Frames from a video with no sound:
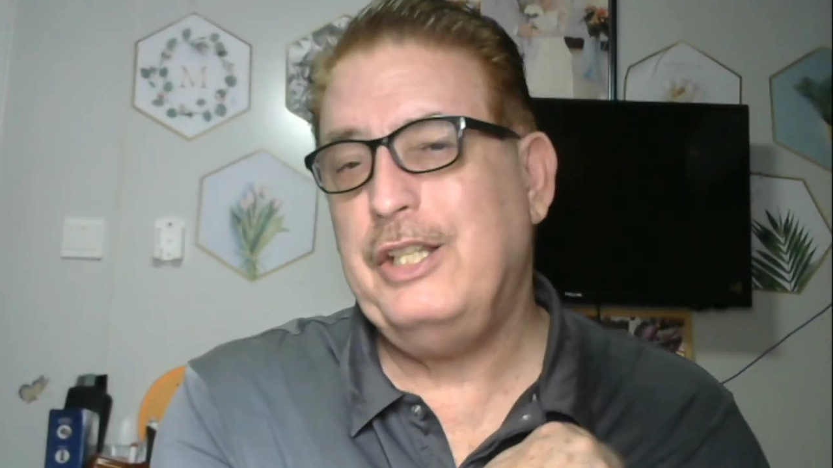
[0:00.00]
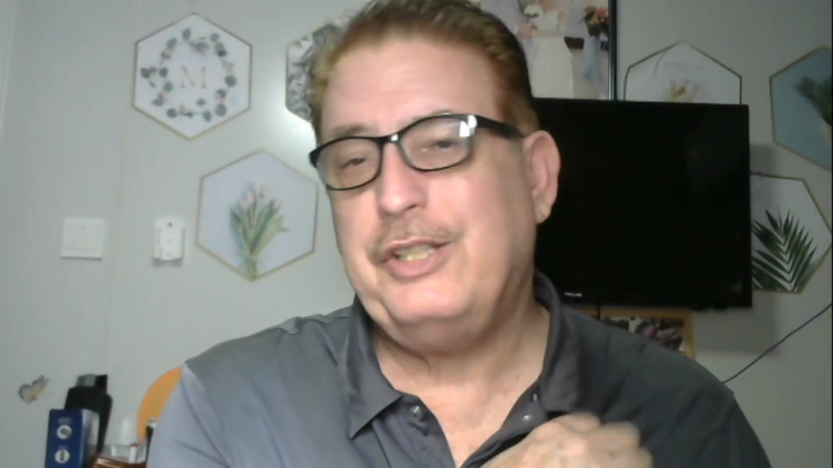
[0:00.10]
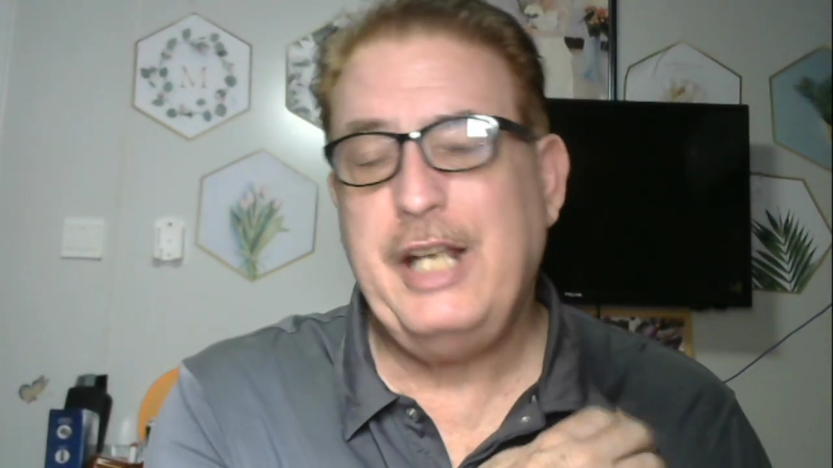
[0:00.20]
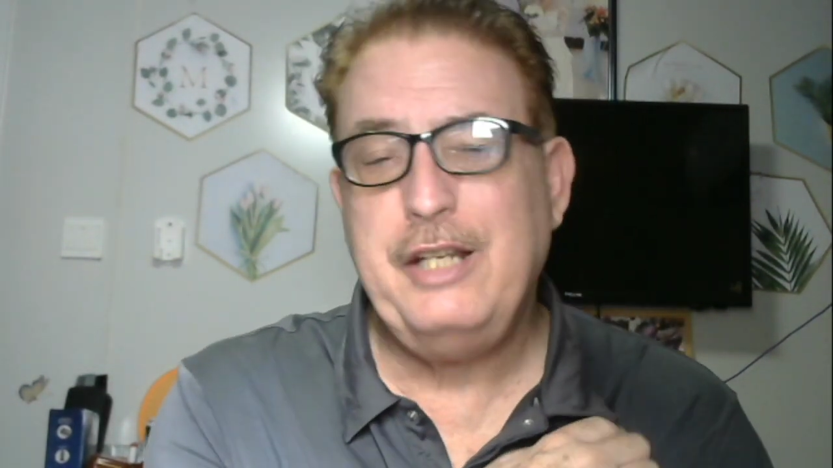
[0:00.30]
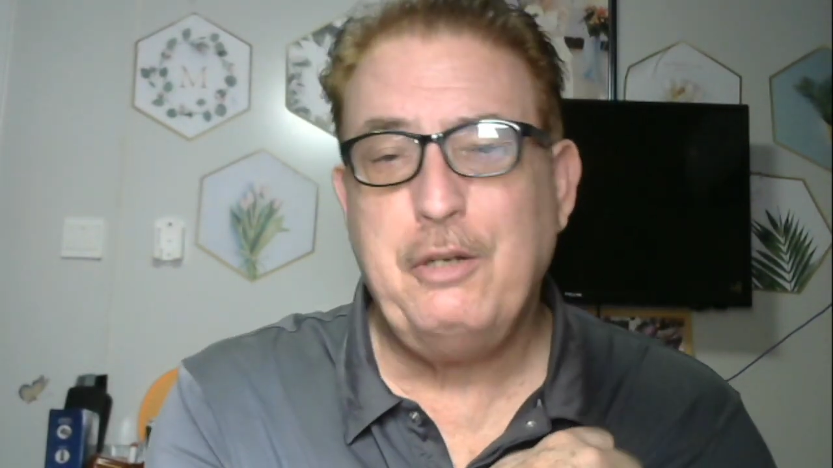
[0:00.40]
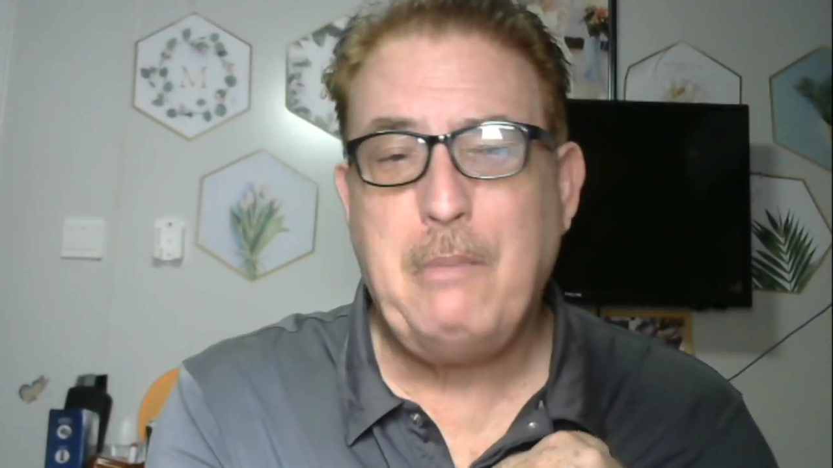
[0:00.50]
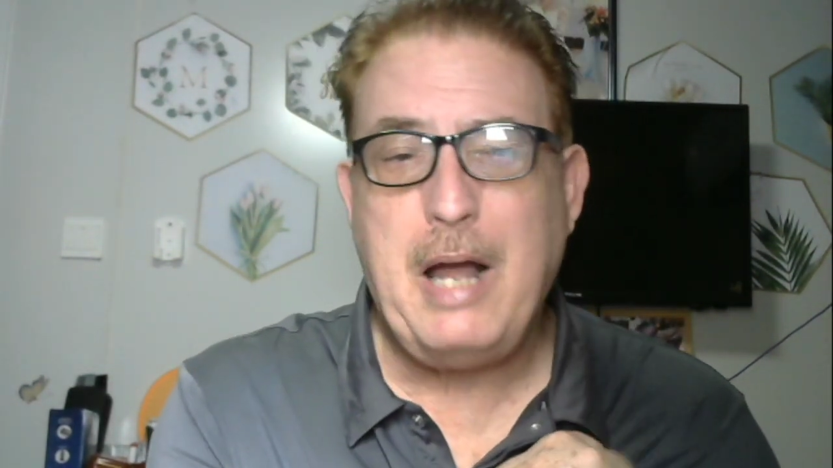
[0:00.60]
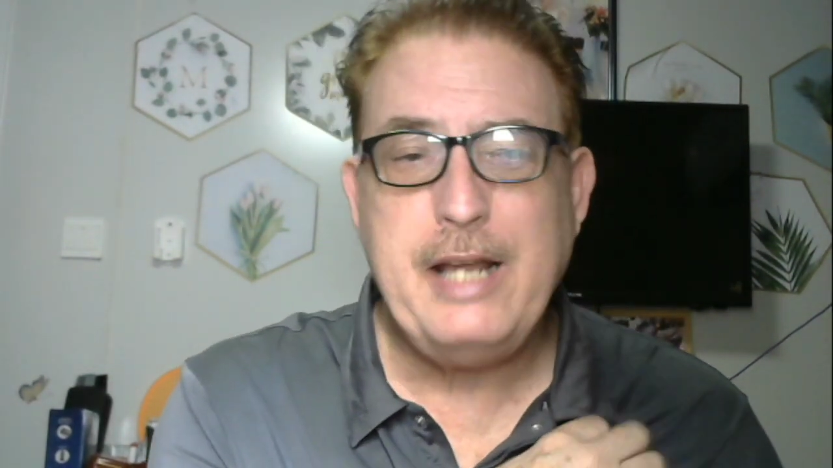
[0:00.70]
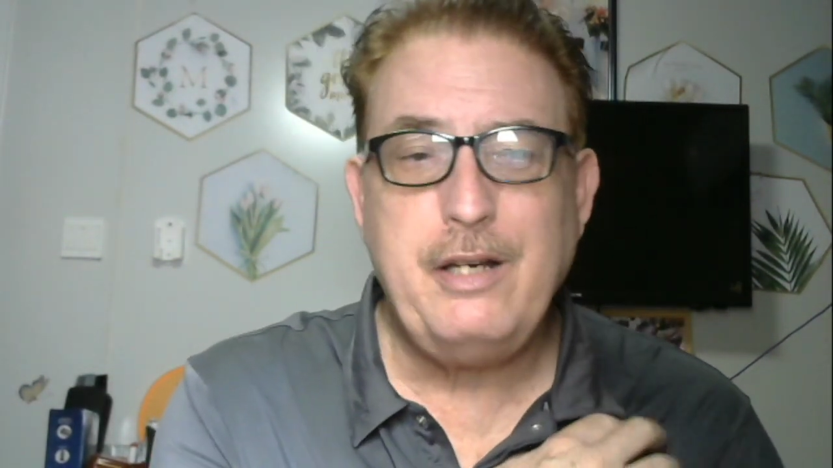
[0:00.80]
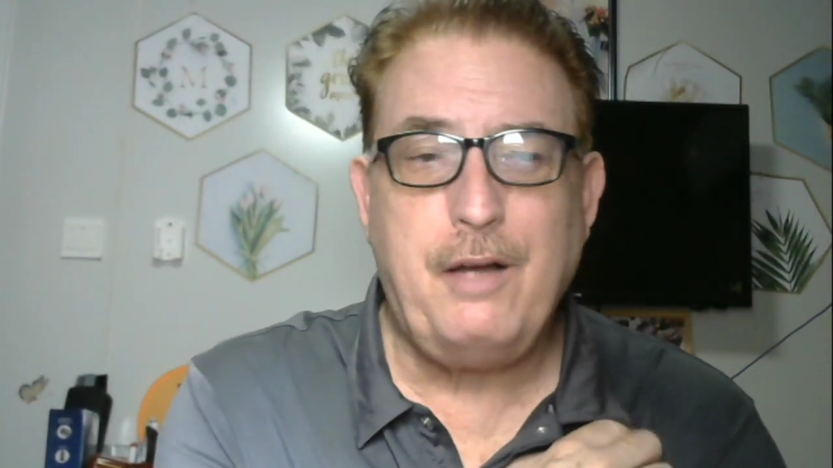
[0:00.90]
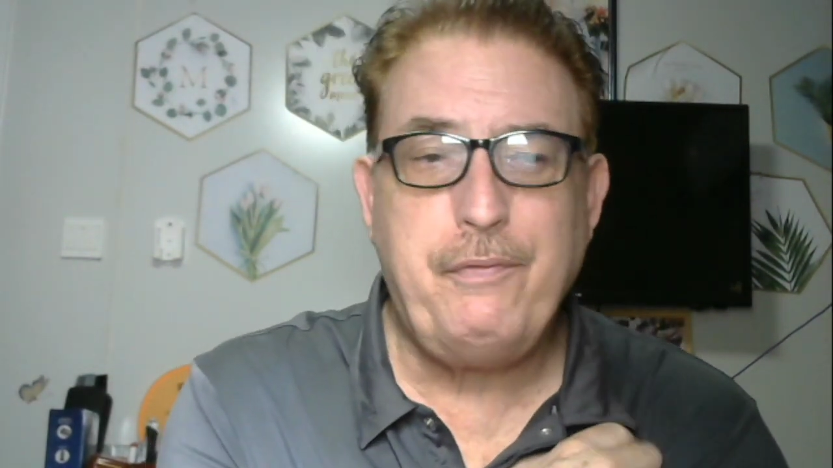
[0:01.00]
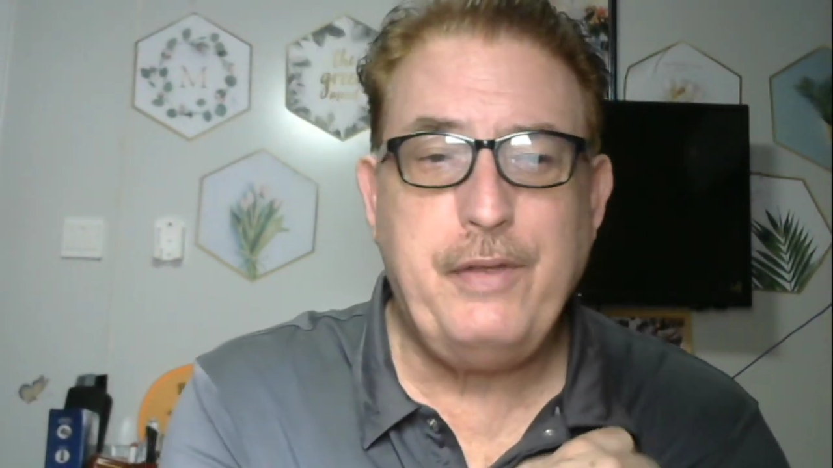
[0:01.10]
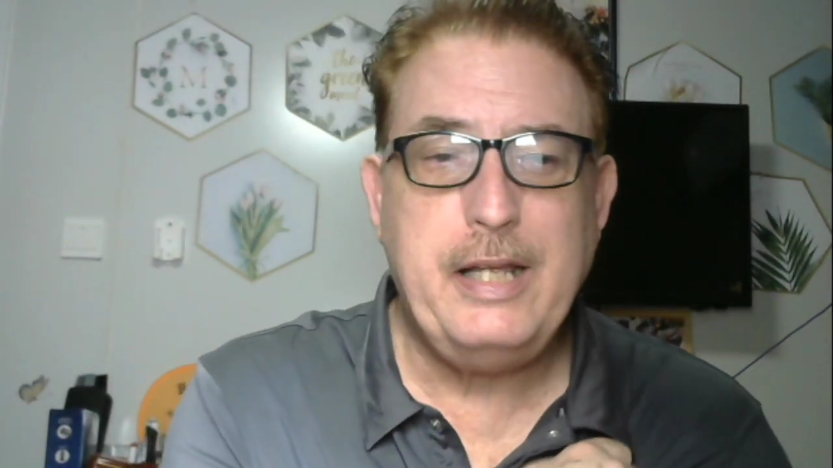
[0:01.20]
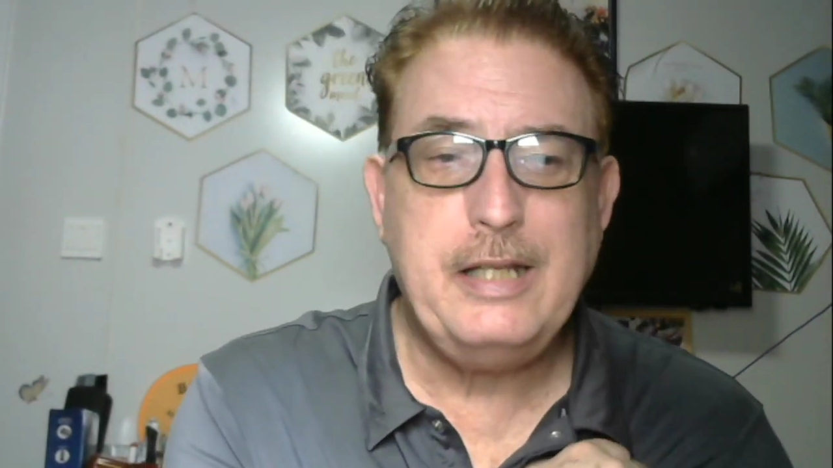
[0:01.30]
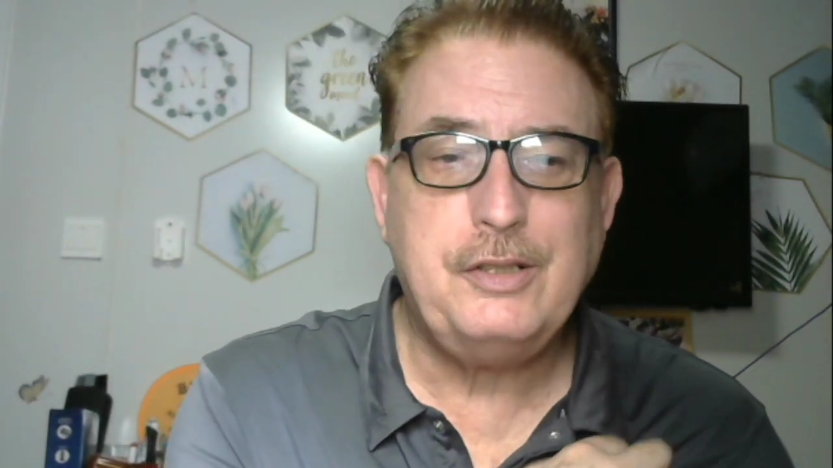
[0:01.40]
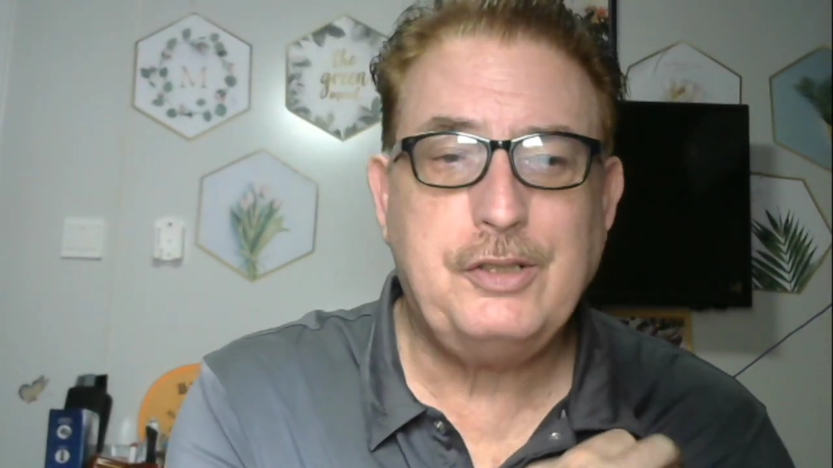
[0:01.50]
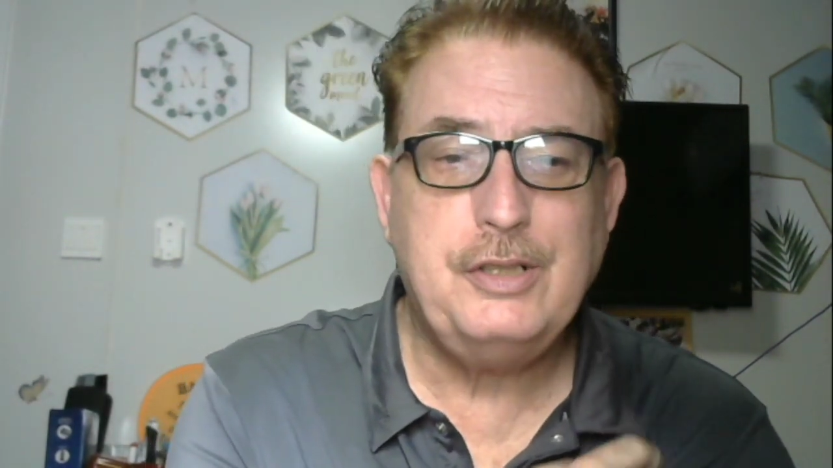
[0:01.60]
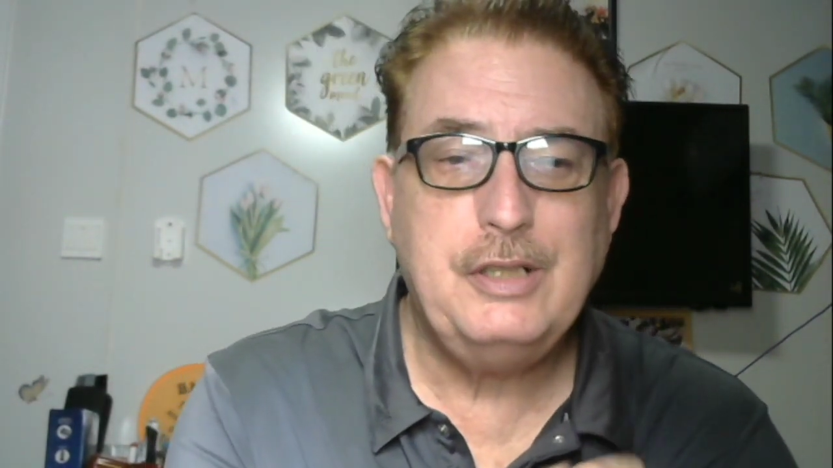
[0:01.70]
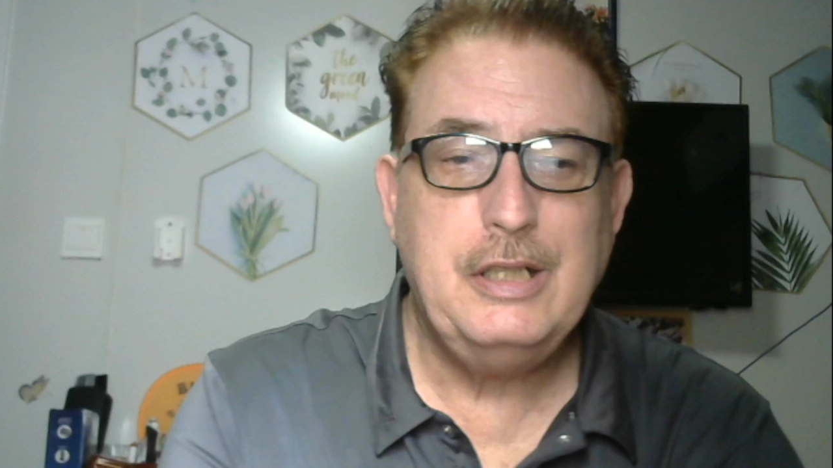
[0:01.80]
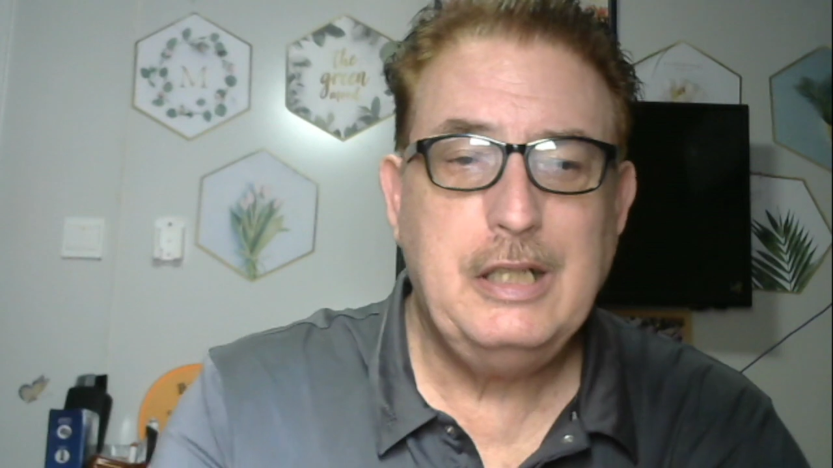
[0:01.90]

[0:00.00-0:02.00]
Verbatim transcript: just getting your mind off things,